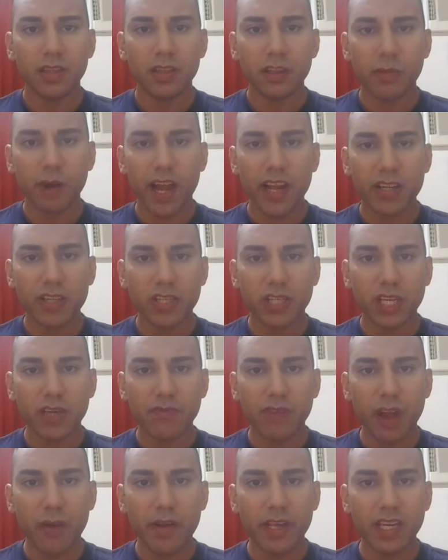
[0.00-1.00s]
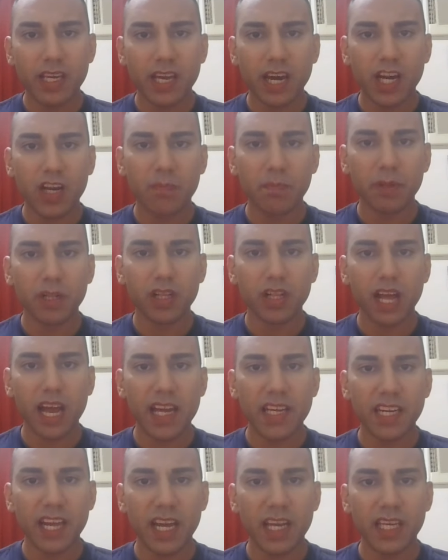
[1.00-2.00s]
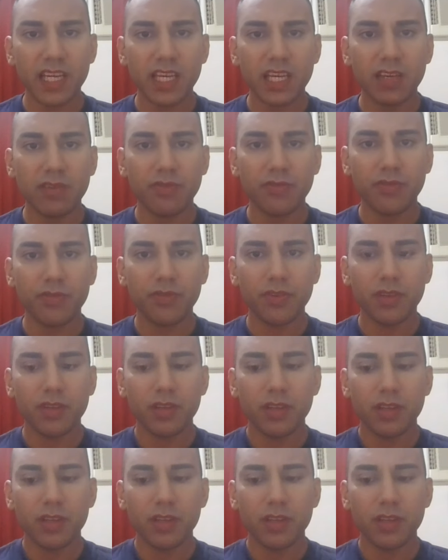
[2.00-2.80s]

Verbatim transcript: they're actually very gullible and naive,